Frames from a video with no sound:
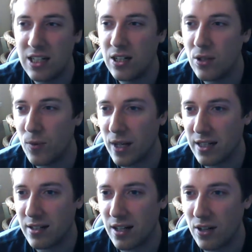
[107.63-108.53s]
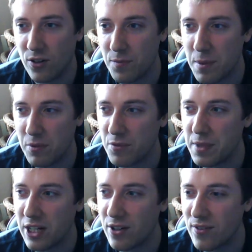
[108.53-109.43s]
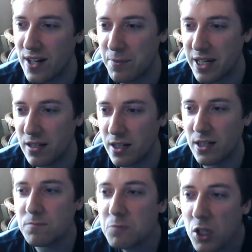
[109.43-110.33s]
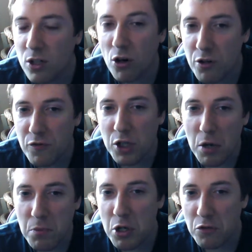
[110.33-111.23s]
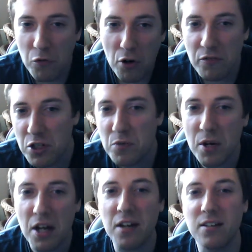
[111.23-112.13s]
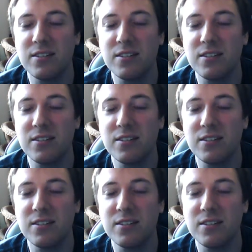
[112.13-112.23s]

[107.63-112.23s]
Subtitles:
when a lot of people have been going around being like, I can't even get a PS5 anywhere.